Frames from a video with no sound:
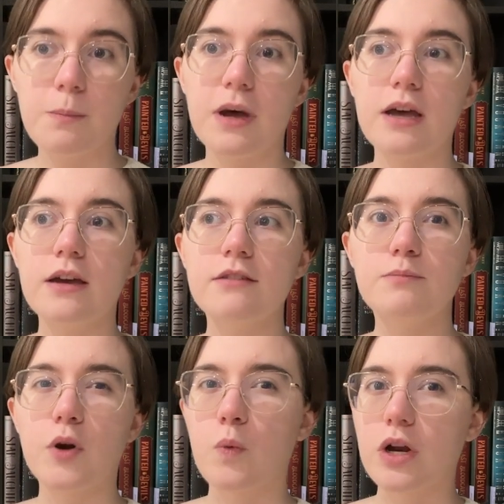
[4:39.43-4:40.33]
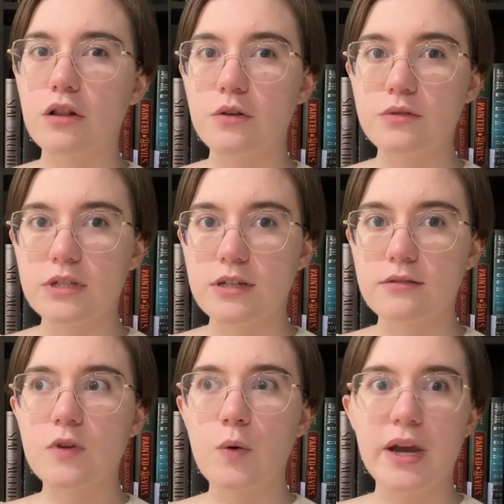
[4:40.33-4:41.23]
but book one alone
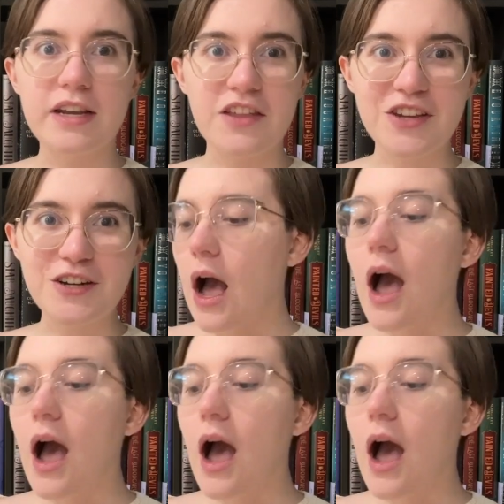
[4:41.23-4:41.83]
didn't quite get there.